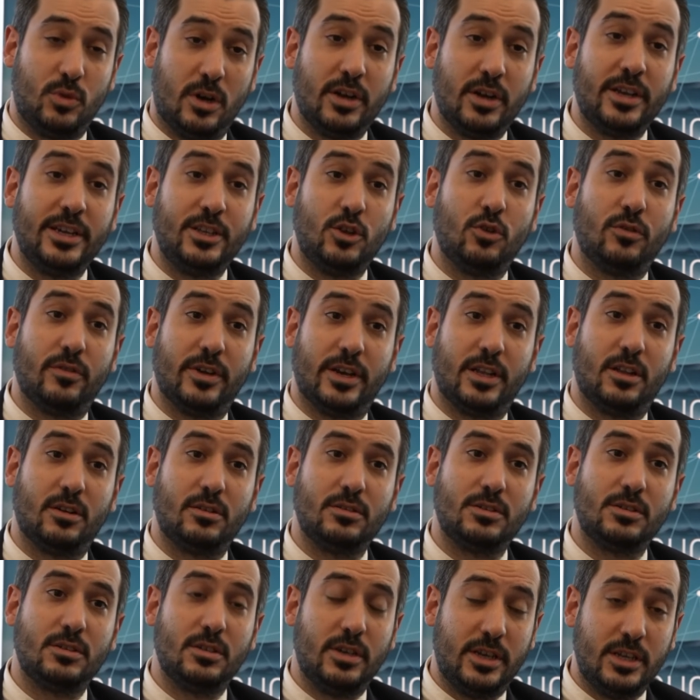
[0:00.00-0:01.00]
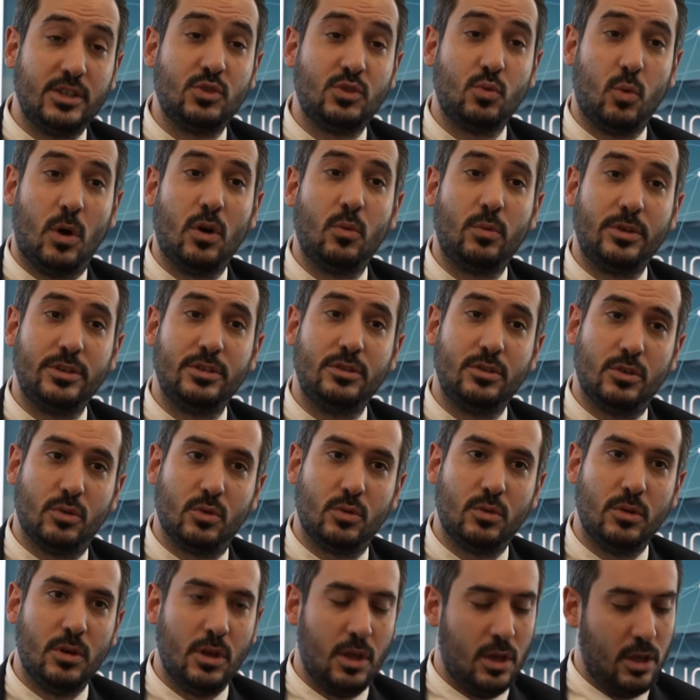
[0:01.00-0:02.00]
We are innovators. It's what we
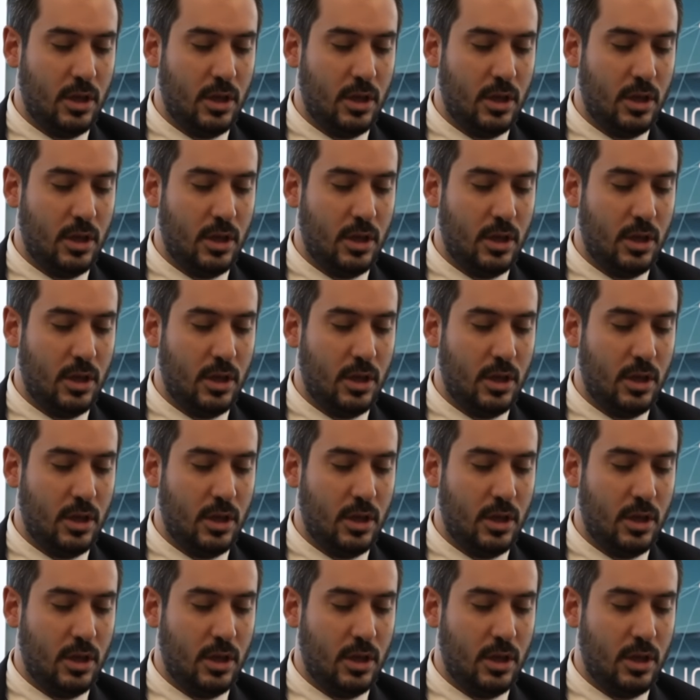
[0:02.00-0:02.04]
do.